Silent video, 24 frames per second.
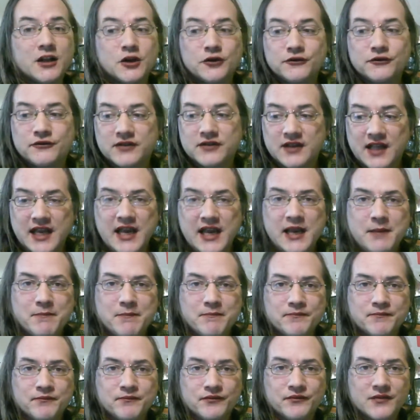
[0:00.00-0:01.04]
flame,
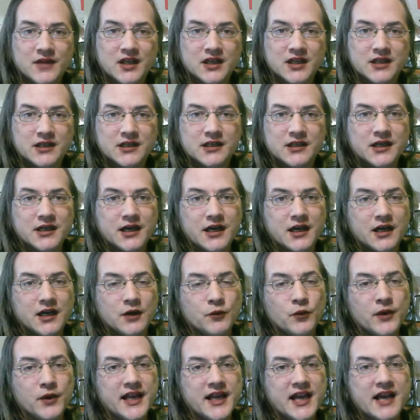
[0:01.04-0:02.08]

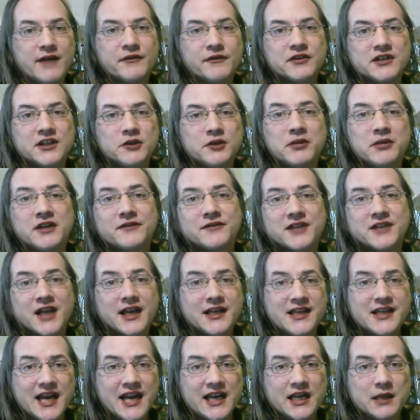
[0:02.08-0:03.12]
we have a little bit of
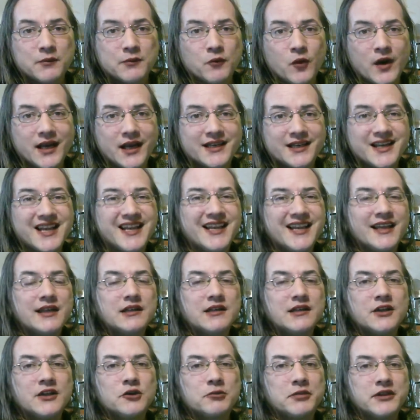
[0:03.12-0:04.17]
titanium white, and a
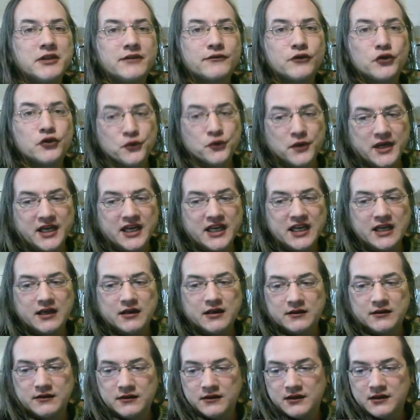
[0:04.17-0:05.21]
little bit of green
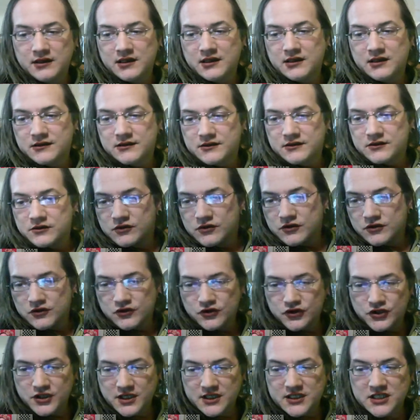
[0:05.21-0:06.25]

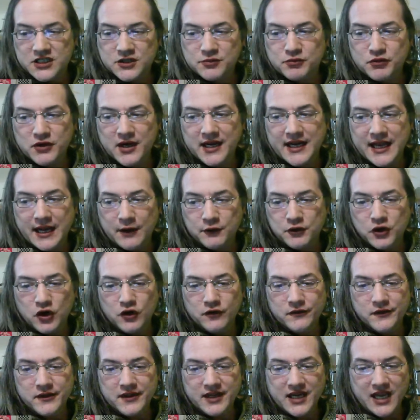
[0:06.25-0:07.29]
just spread out
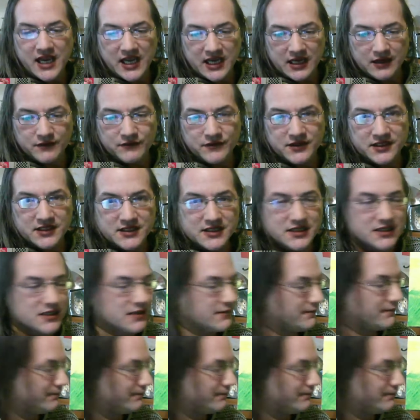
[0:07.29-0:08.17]
over the canvas.